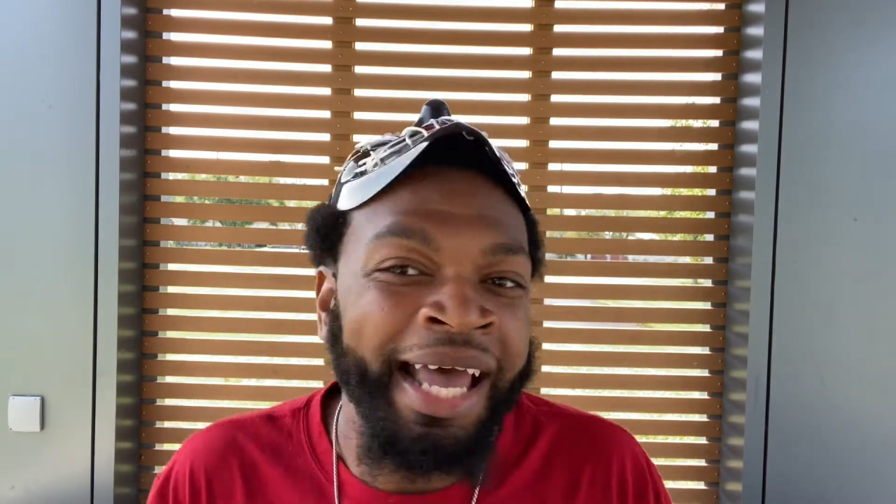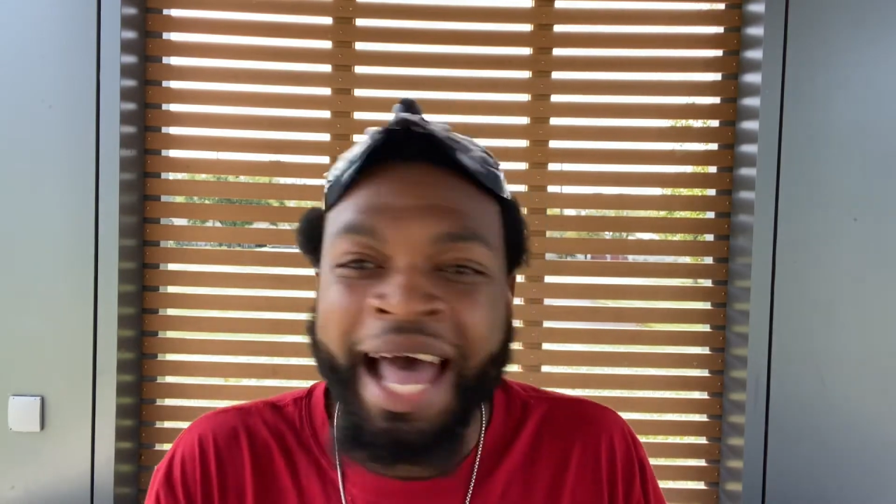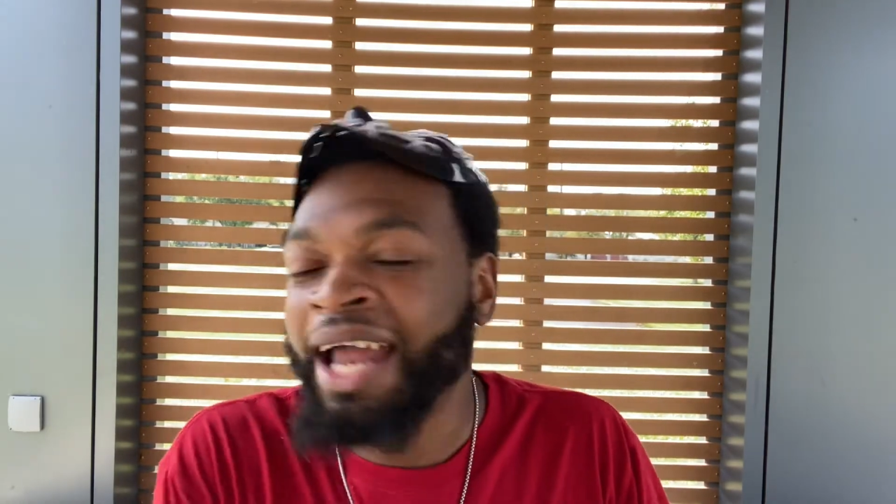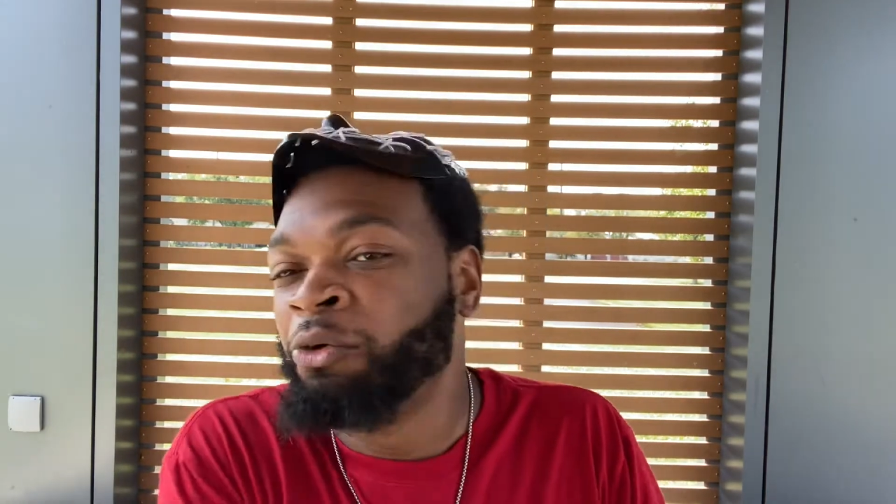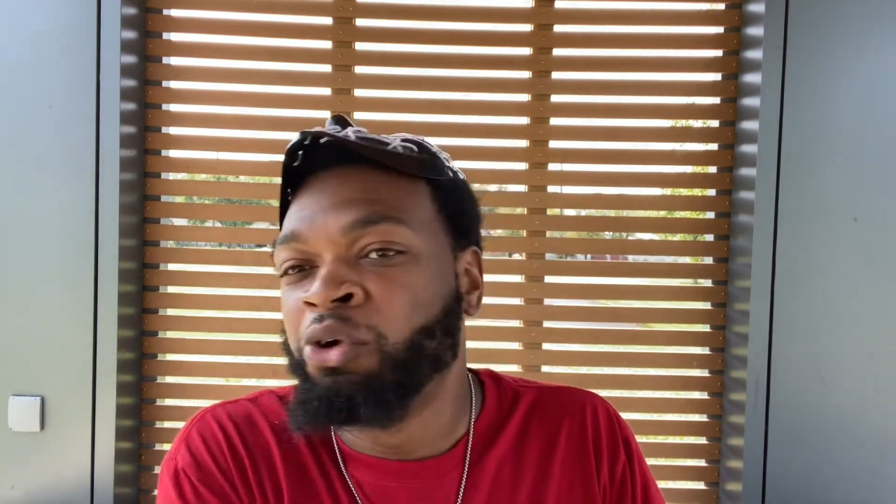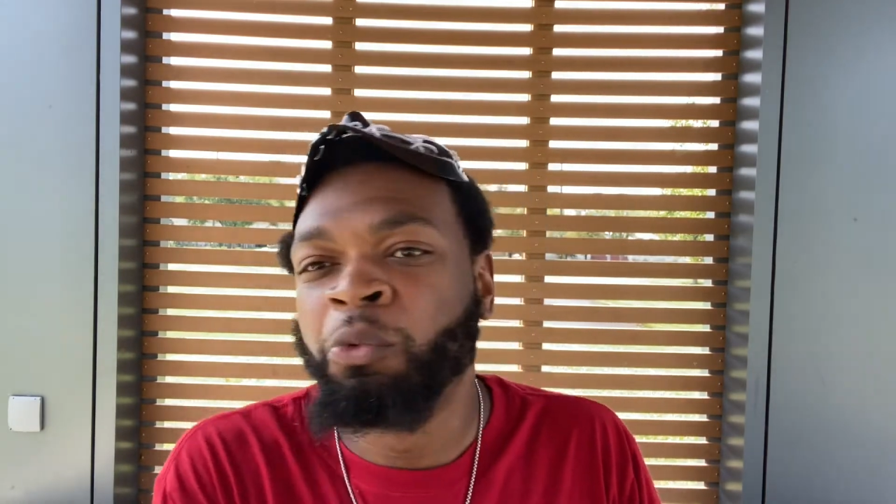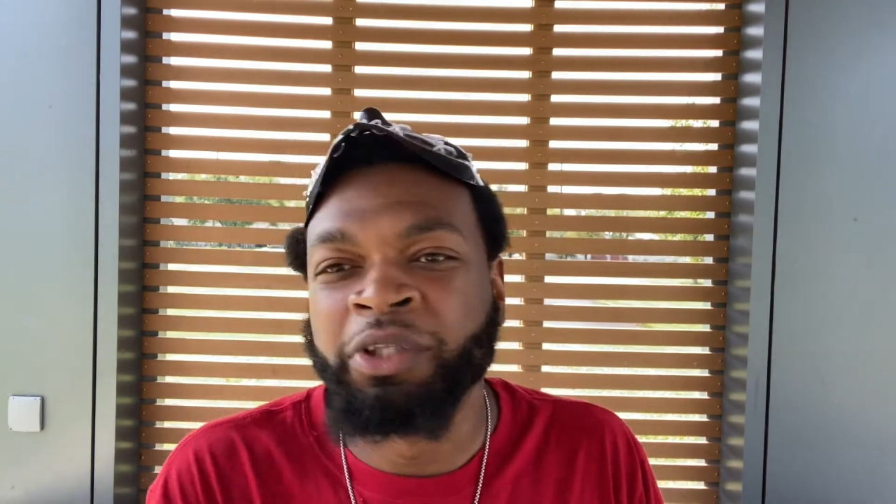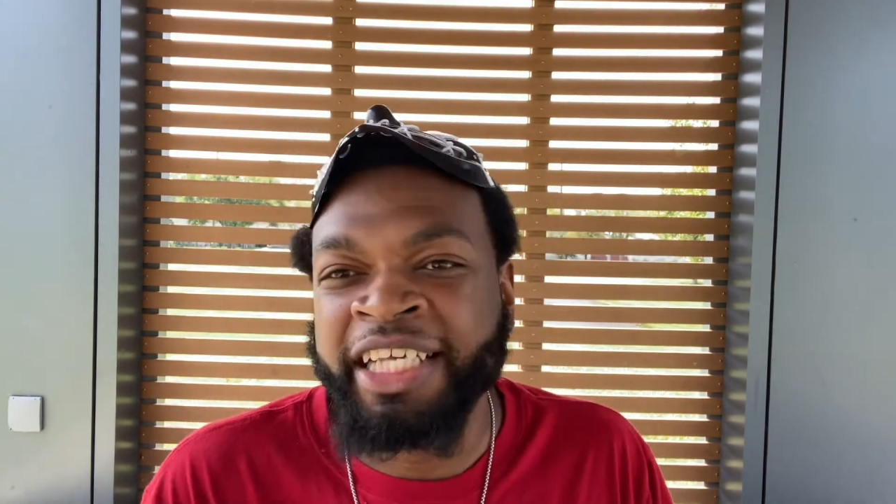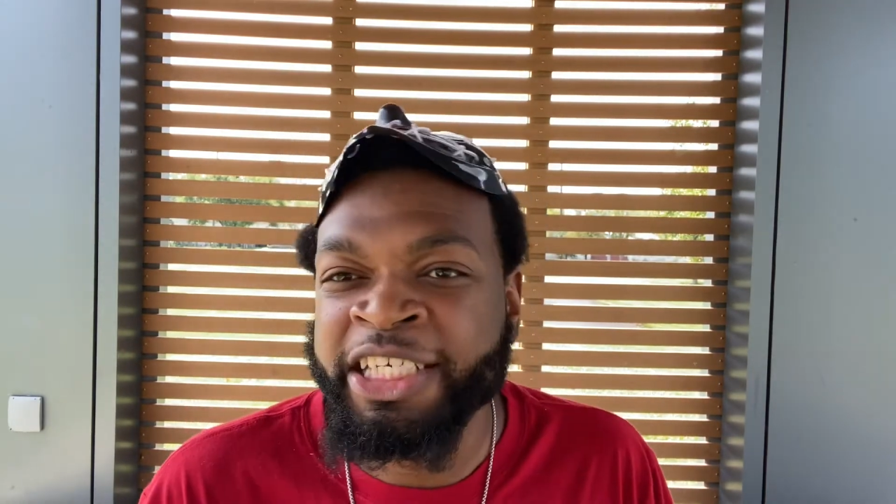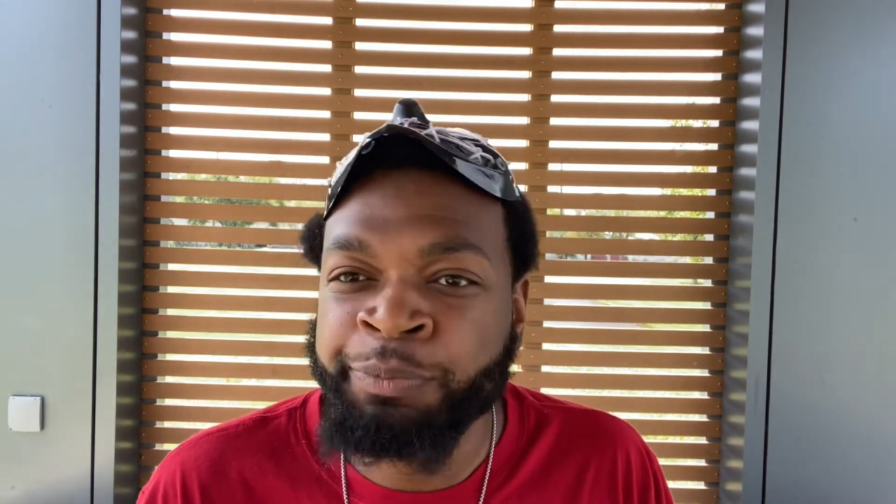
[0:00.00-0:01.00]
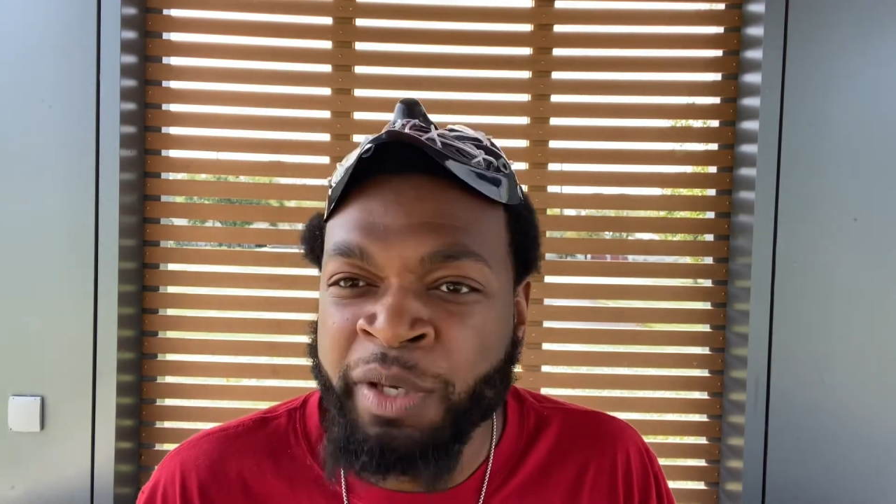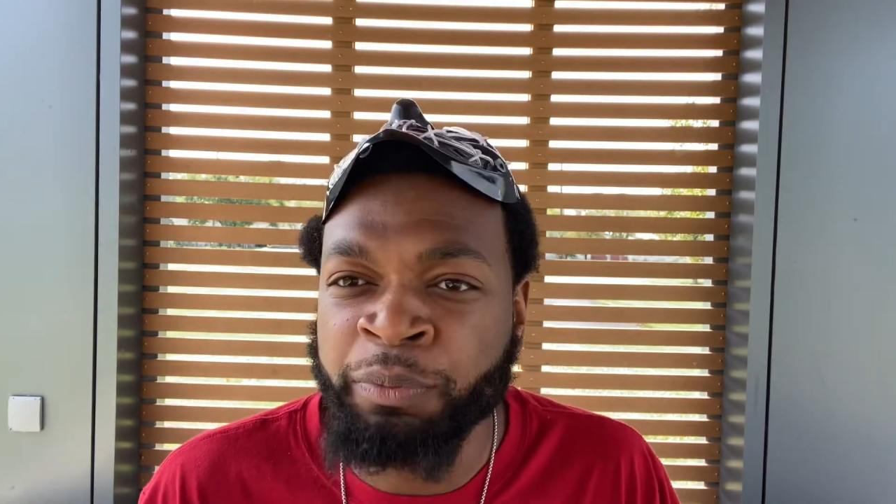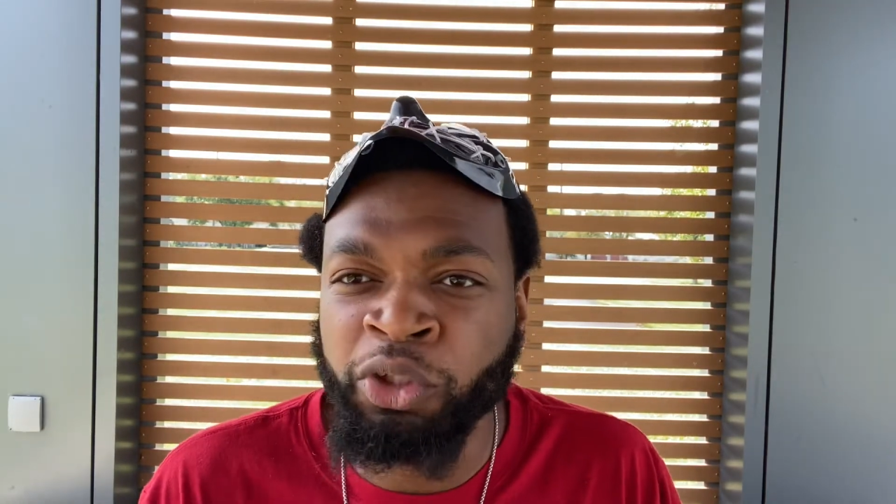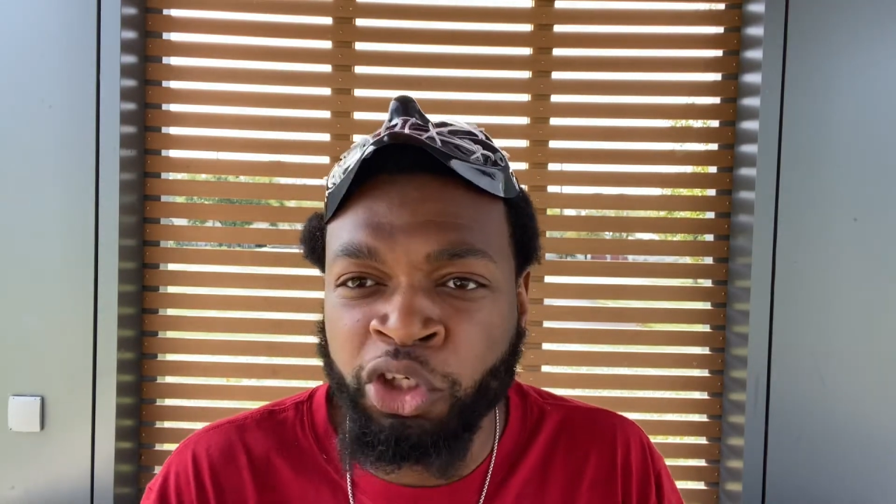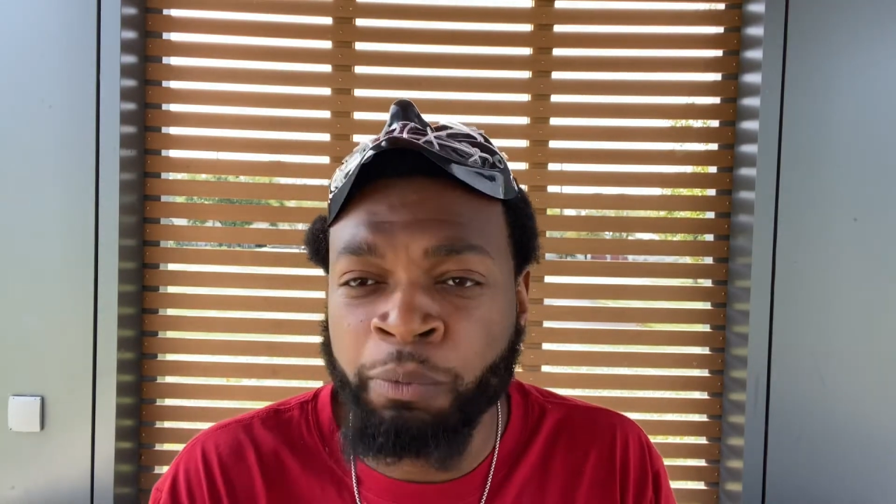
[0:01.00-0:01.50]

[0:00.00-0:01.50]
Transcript: I don't know what these people do